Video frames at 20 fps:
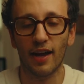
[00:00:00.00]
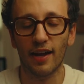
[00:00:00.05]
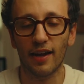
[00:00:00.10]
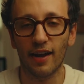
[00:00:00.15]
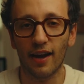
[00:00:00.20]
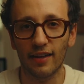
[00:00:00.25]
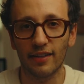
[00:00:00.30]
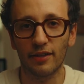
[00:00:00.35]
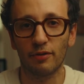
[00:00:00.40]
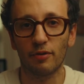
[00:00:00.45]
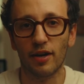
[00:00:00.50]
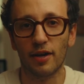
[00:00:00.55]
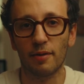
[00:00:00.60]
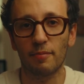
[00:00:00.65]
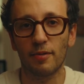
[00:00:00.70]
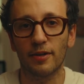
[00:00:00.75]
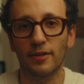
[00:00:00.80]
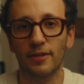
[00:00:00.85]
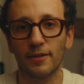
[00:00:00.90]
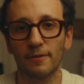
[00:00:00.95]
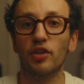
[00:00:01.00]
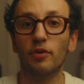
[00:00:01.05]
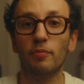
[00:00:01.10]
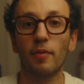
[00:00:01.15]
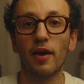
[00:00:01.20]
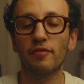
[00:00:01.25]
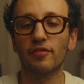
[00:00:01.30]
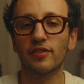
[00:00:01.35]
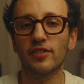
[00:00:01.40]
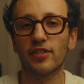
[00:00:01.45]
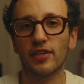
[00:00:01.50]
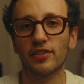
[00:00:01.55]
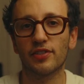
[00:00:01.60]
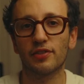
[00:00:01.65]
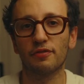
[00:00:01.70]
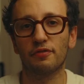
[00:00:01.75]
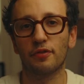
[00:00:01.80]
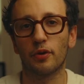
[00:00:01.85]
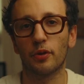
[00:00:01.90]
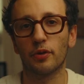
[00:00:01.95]
I highly recommend it. You may even take
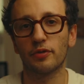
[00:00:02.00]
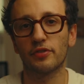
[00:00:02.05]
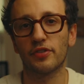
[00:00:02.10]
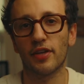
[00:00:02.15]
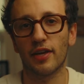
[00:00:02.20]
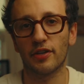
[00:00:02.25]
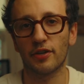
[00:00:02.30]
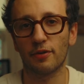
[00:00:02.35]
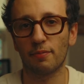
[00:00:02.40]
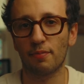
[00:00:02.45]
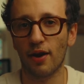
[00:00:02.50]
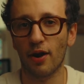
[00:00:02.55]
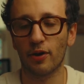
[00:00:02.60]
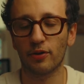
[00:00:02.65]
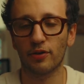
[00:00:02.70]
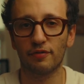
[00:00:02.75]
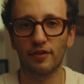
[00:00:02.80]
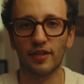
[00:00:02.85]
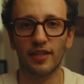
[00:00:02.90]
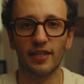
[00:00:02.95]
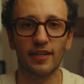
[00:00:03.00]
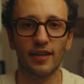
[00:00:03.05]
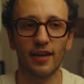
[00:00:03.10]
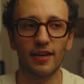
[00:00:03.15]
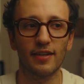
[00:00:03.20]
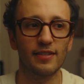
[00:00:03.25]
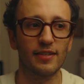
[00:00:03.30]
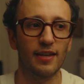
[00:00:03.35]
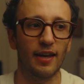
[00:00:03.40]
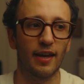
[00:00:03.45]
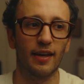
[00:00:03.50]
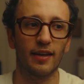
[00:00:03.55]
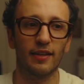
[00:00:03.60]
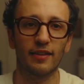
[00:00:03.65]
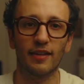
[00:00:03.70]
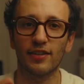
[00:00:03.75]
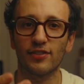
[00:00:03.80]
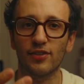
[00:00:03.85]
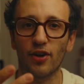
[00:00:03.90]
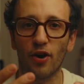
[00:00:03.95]
some photos that you're proud of in the end, and
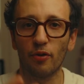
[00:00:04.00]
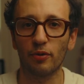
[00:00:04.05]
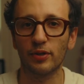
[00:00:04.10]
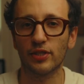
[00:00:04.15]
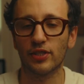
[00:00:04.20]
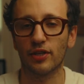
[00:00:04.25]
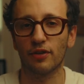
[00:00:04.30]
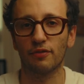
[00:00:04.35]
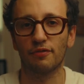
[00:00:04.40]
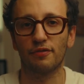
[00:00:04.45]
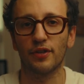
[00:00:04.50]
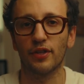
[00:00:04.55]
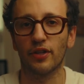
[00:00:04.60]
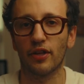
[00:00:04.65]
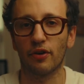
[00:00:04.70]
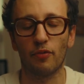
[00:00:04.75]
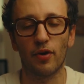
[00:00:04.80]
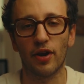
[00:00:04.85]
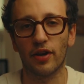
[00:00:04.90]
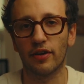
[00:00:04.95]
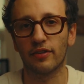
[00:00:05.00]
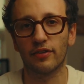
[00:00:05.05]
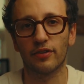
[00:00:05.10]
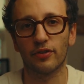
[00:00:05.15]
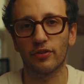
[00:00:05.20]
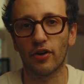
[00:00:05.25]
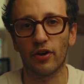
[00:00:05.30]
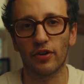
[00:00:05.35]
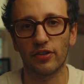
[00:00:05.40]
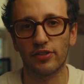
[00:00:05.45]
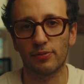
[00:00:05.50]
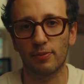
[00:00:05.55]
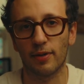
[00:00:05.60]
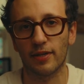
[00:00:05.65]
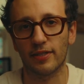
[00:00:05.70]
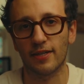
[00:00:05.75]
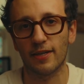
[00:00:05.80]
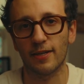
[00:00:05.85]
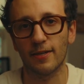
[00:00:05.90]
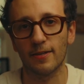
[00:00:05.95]
that's always a good feeling when you're not
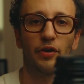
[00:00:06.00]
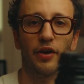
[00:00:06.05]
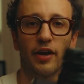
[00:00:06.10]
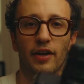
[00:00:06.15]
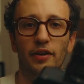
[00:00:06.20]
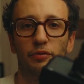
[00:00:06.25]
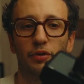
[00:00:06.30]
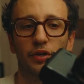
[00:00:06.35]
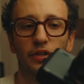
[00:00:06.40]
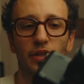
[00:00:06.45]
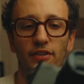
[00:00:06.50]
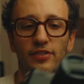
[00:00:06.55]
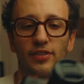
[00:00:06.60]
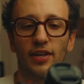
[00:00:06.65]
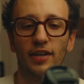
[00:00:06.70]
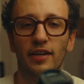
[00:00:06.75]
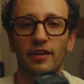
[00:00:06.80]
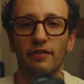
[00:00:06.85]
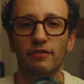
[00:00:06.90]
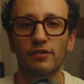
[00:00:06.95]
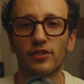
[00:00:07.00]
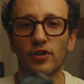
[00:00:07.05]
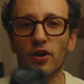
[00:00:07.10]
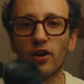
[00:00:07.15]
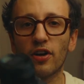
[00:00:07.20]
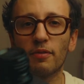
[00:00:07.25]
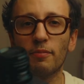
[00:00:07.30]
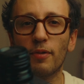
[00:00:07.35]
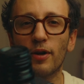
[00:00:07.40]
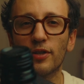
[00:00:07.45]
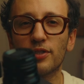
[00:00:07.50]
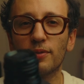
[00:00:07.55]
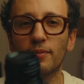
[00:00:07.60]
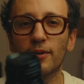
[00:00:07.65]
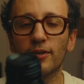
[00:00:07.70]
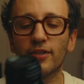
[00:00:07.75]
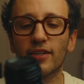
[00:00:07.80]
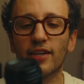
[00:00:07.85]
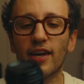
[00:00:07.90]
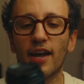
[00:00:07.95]
expecting it. But yeah, I realized I didn't even talk much
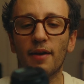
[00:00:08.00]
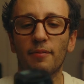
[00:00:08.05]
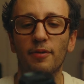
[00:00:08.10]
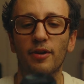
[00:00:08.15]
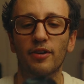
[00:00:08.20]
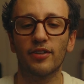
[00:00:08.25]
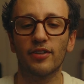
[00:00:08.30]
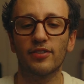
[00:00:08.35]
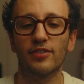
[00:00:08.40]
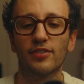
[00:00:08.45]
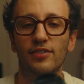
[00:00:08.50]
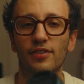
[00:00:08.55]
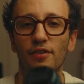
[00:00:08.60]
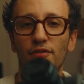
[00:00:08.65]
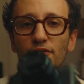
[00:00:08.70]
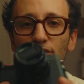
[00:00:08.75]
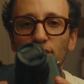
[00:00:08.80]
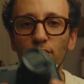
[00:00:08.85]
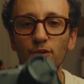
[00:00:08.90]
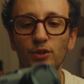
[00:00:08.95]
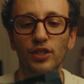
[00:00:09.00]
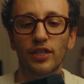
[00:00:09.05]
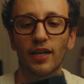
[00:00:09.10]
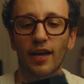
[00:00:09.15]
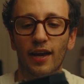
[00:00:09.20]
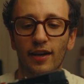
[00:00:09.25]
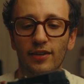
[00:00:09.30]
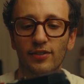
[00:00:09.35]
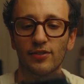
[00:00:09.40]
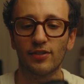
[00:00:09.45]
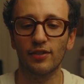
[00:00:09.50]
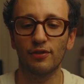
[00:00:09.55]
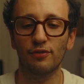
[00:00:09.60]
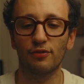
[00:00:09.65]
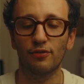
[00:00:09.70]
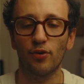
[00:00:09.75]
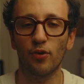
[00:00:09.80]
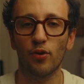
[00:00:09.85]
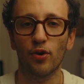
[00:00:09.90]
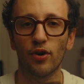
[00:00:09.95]
about the camera. This is the Fuji
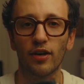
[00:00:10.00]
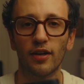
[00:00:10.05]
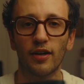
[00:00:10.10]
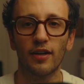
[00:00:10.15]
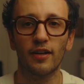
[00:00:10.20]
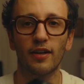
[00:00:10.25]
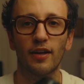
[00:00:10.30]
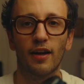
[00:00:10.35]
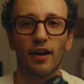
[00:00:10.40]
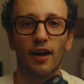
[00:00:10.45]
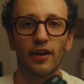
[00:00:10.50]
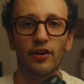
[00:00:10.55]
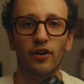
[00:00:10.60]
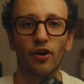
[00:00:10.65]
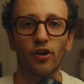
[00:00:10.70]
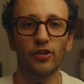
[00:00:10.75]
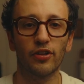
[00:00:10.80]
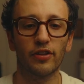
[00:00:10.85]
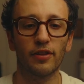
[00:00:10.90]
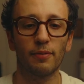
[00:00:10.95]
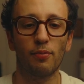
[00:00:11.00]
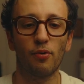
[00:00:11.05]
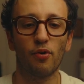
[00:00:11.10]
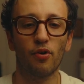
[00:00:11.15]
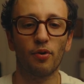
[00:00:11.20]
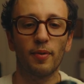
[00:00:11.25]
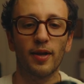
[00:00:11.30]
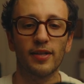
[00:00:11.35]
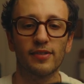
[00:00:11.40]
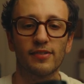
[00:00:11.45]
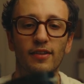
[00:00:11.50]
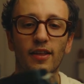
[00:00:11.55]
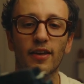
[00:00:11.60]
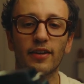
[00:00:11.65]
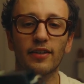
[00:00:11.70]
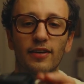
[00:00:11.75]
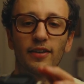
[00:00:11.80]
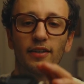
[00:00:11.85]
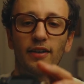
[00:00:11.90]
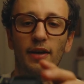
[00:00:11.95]
X-E4. I call it the poor man's
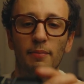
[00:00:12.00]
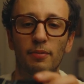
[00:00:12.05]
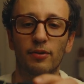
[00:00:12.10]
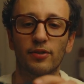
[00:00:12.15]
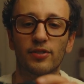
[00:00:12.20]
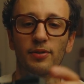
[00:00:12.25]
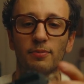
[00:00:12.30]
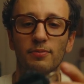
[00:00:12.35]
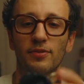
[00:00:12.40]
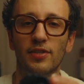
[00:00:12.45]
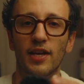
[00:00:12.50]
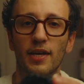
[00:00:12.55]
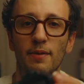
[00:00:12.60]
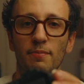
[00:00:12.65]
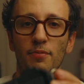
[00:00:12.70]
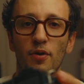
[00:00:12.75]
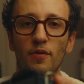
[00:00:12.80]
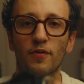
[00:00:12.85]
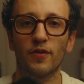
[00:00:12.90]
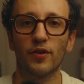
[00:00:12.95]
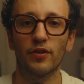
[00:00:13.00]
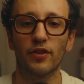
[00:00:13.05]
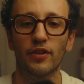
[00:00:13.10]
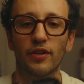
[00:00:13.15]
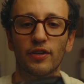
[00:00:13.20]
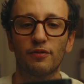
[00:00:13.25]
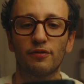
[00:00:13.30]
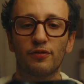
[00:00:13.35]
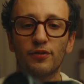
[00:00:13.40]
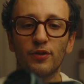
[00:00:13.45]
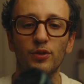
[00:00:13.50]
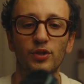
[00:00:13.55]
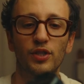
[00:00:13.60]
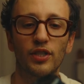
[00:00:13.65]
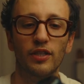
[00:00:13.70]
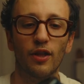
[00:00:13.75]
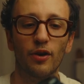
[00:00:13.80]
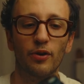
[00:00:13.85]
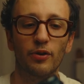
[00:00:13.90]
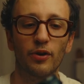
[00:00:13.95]
Leica. I put some tape over the Fuji
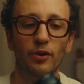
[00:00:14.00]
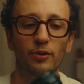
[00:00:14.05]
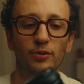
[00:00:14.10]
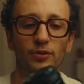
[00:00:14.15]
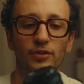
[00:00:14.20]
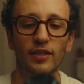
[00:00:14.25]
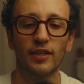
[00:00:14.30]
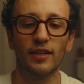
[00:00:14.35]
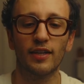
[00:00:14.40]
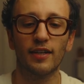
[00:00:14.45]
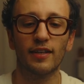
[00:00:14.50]
logos.